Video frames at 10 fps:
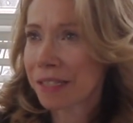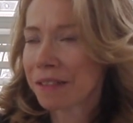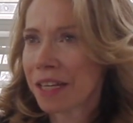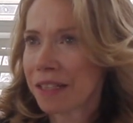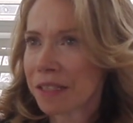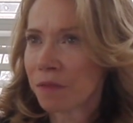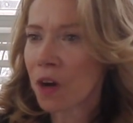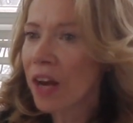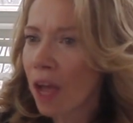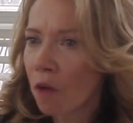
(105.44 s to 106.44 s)
it's
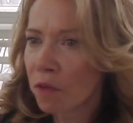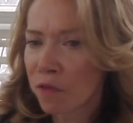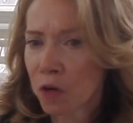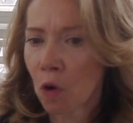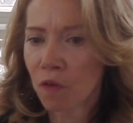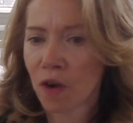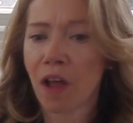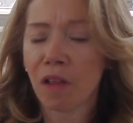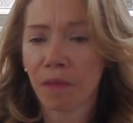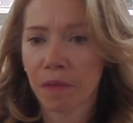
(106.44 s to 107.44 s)
very helpful for your
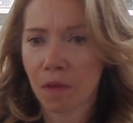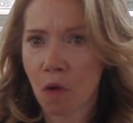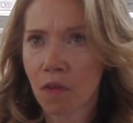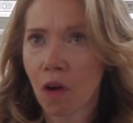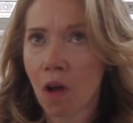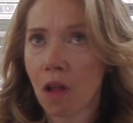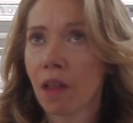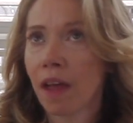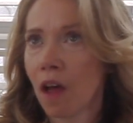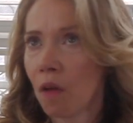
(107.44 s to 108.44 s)
overall
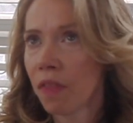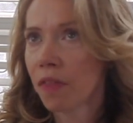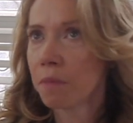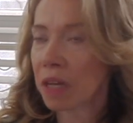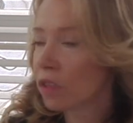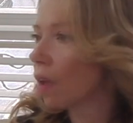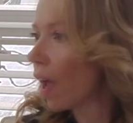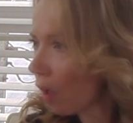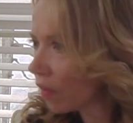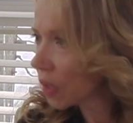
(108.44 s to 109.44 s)
health, mental
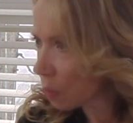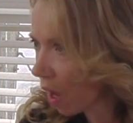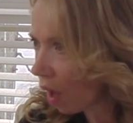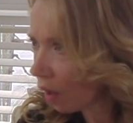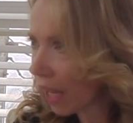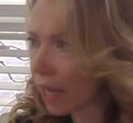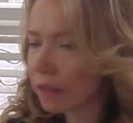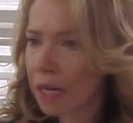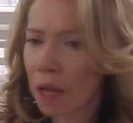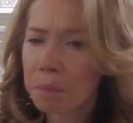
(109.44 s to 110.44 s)
health as well.
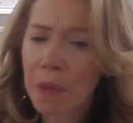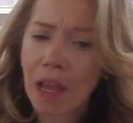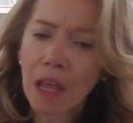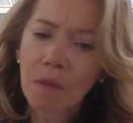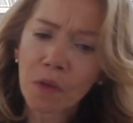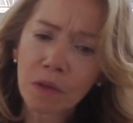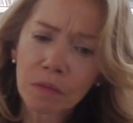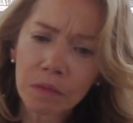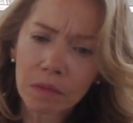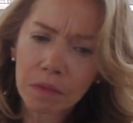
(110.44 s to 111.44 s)
And for
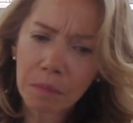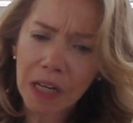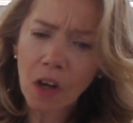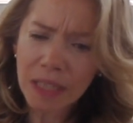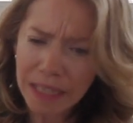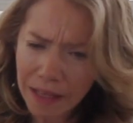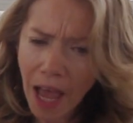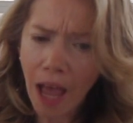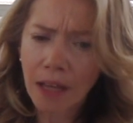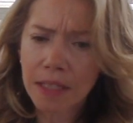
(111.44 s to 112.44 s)
being on
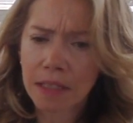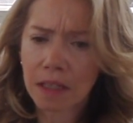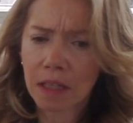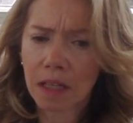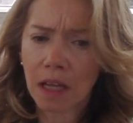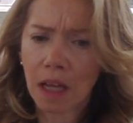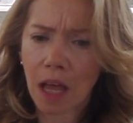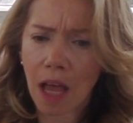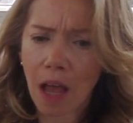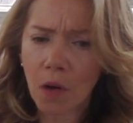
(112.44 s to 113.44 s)
set,
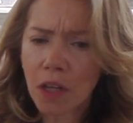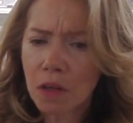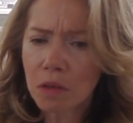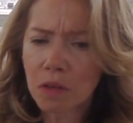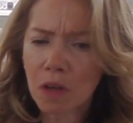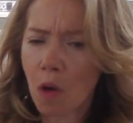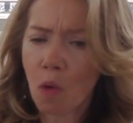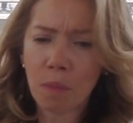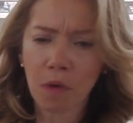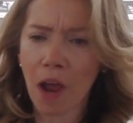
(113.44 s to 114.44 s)
how do you cope,
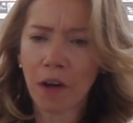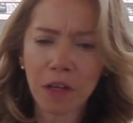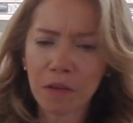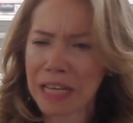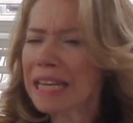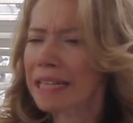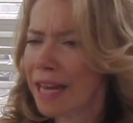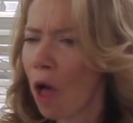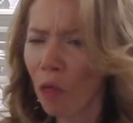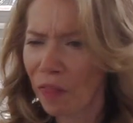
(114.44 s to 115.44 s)
or how do you eat
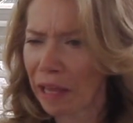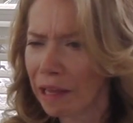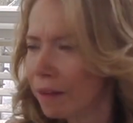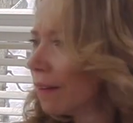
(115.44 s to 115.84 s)
healthy?